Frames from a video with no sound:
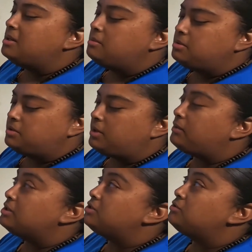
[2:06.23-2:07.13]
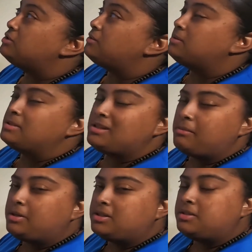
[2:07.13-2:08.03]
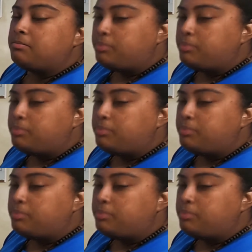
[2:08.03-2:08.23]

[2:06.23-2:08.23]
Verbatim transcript: So what I wanted to do is I wanted to like pause,